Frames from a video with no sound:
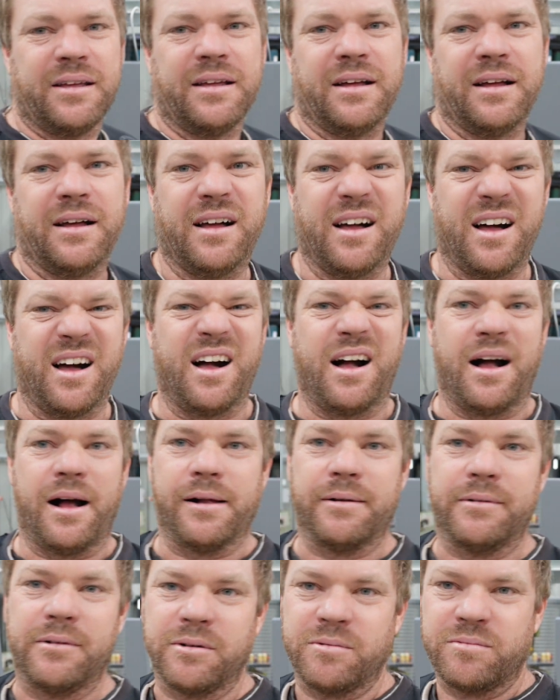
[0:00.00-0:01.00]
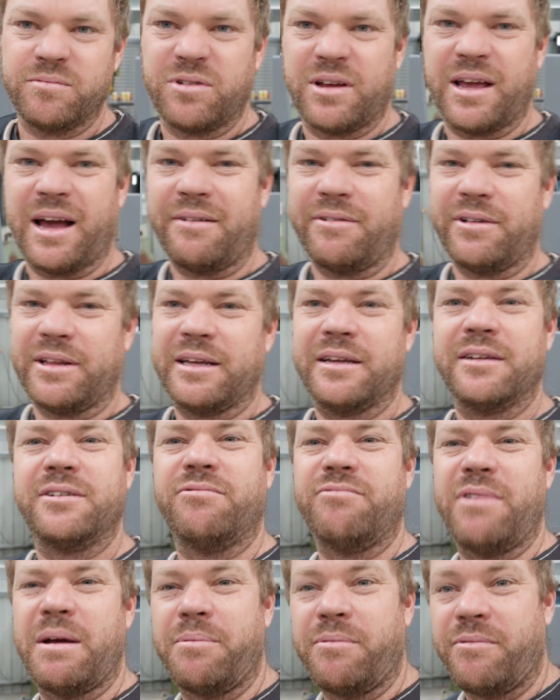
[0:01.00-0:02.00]
I can't really get it to
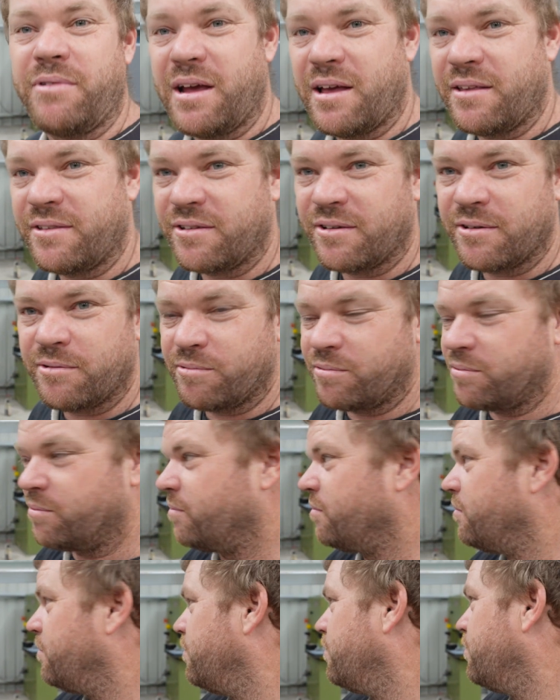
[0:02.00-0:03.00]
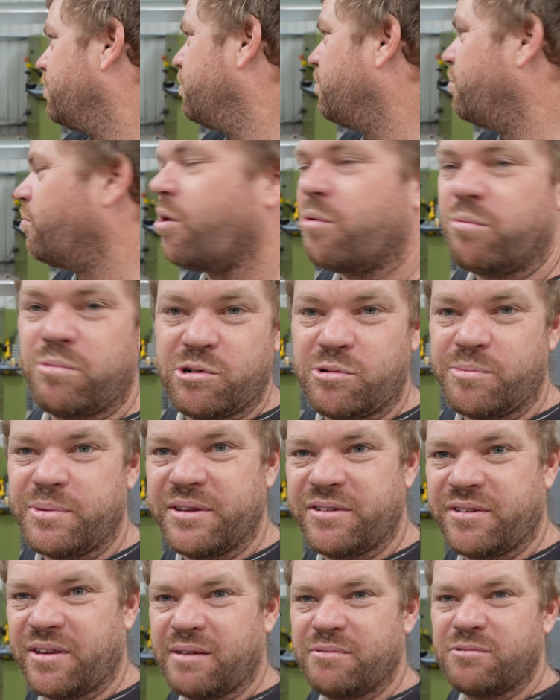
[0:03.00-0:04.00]
wrap around, so what we'll be
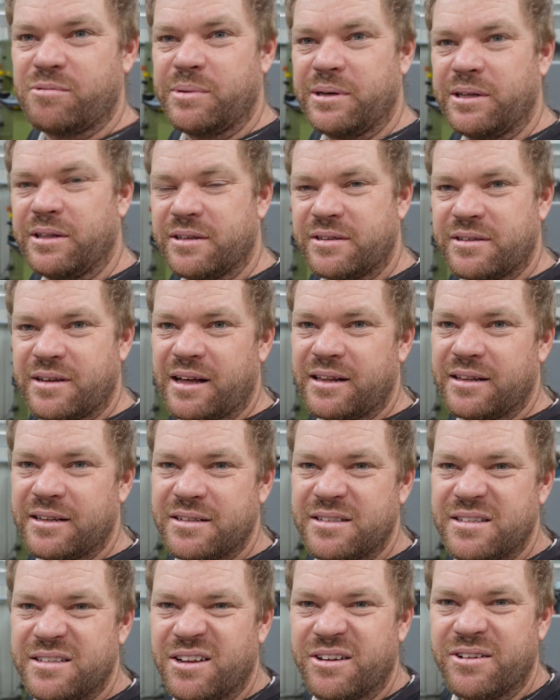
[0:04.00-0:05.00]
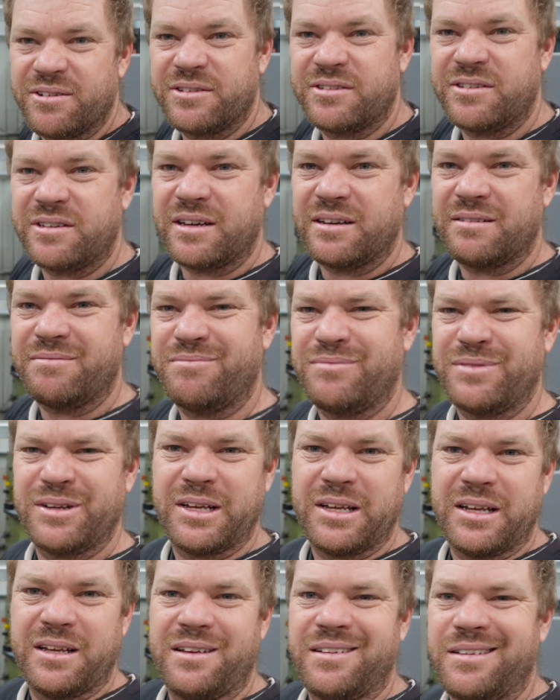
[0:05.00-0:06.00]
seeing will be this colour, so it's
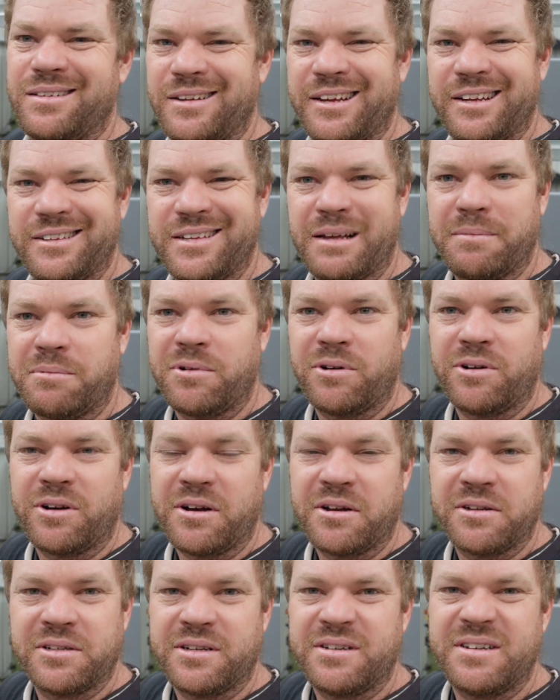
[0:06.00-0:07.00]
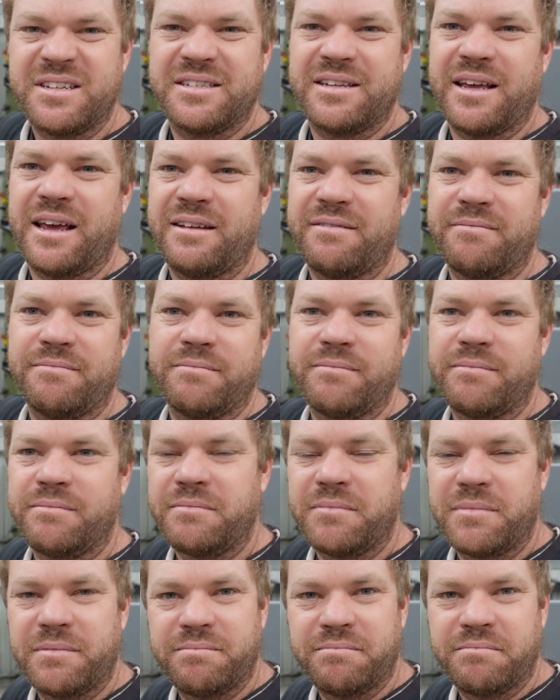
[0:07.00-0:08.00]
some kind of, it's a Nissan
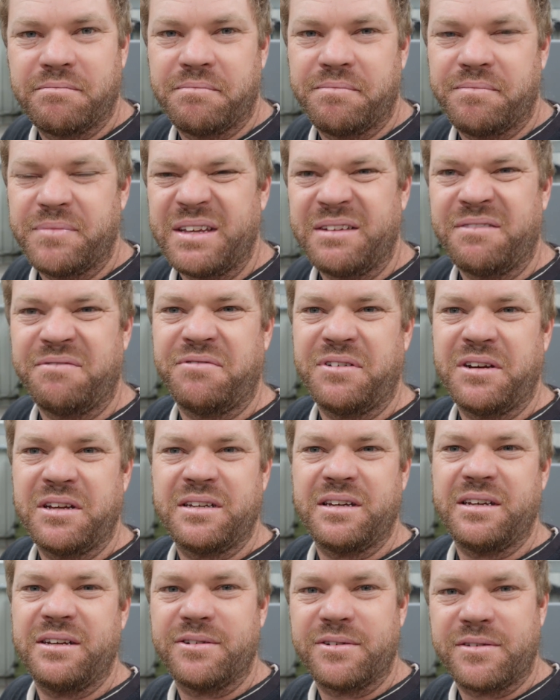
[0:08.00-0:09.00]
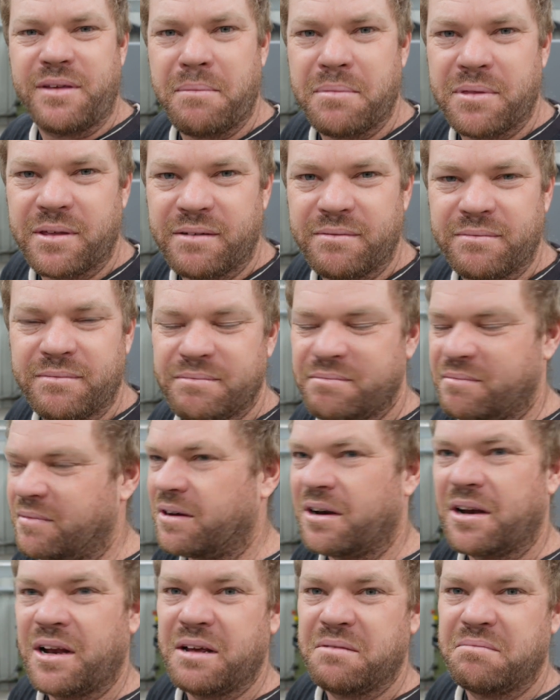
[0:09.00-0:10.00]
Infinity or something, I
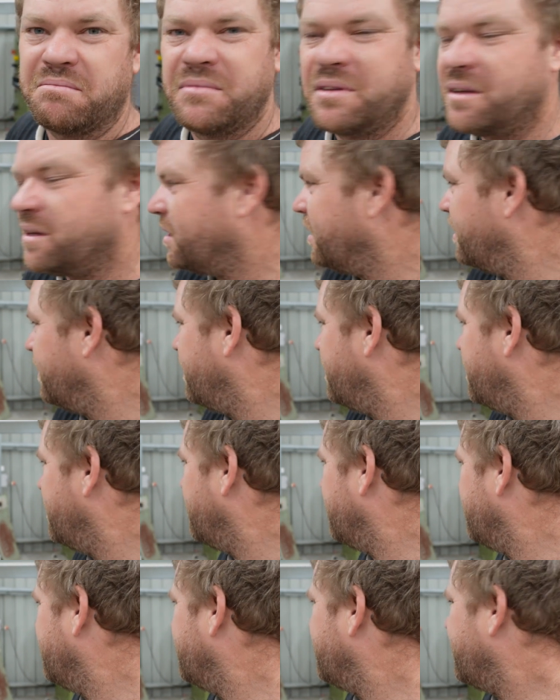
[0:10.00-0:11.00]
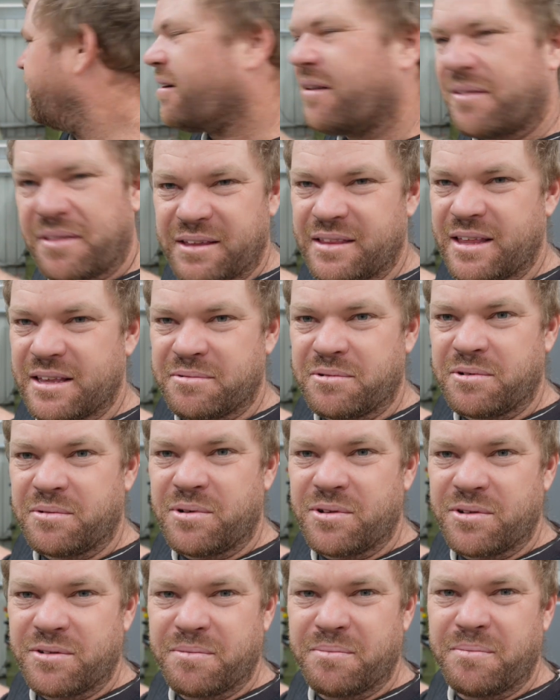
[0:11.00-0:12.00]
don't know. I think that's what it
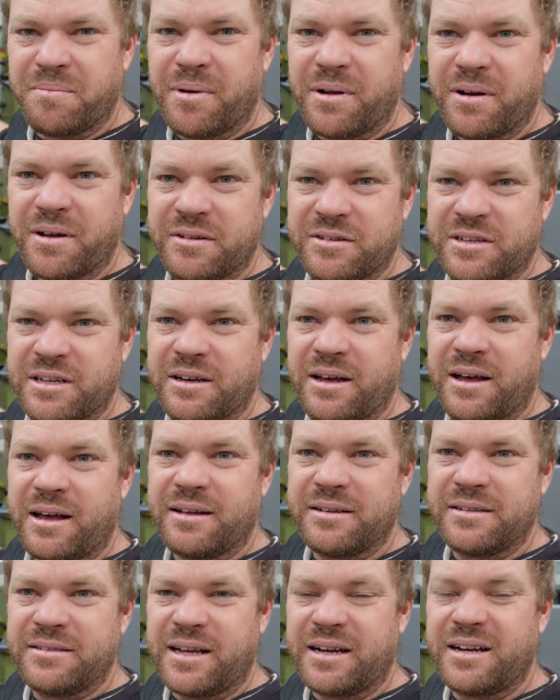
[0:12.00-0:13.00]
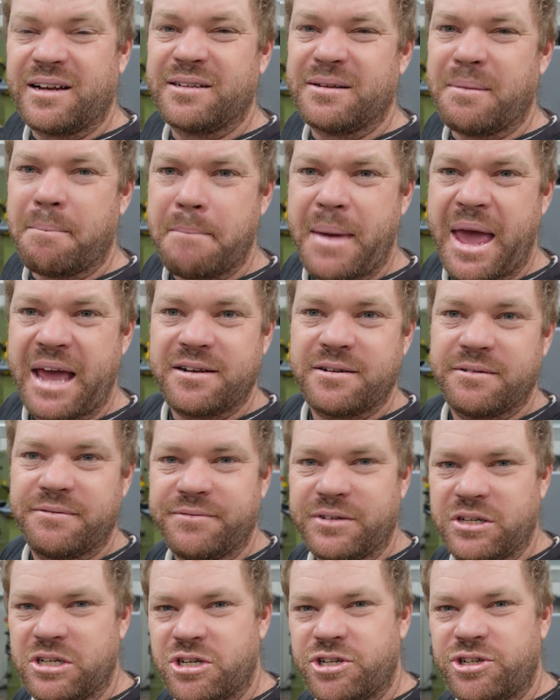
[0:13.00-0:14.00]
was, but it's done as a matte
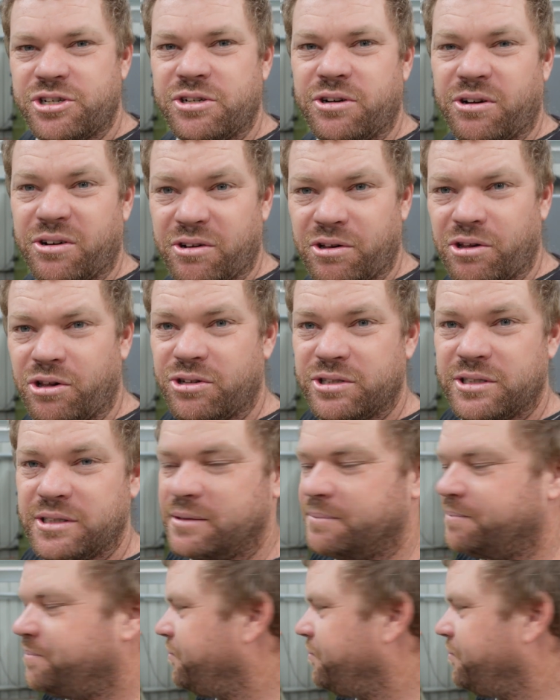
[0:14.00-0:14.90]
finish, not glossy.